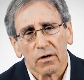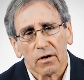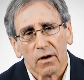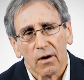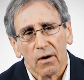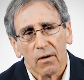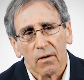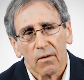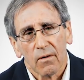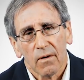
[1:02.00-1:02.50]

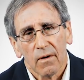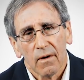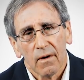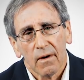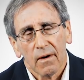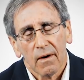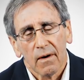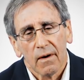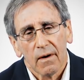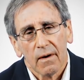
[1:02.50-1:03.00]
ago,
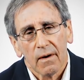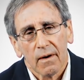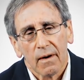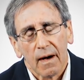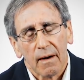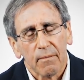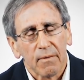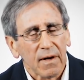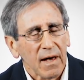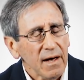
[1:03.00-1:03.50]

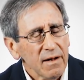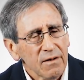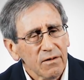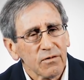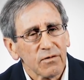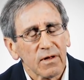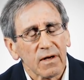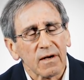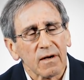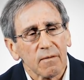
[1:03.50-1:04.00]
I began to
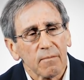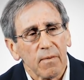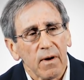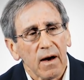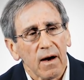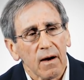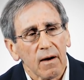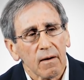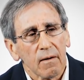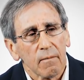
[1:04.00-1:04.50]
think
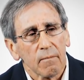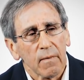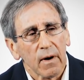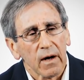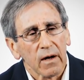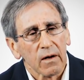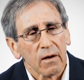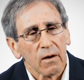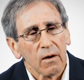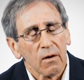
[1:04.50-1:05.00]
about
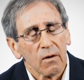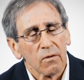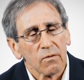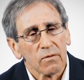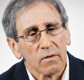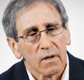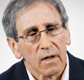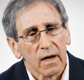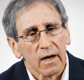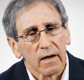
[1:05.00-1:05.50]
my
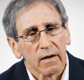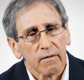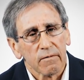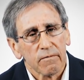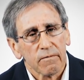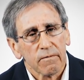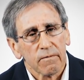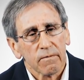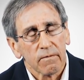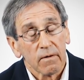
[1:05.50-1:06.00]
own
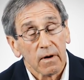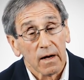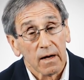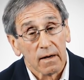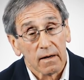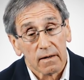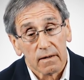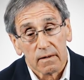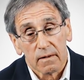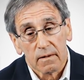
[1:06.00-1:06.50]
life
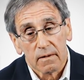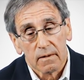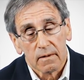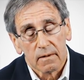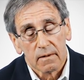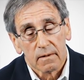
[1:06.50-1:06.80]
and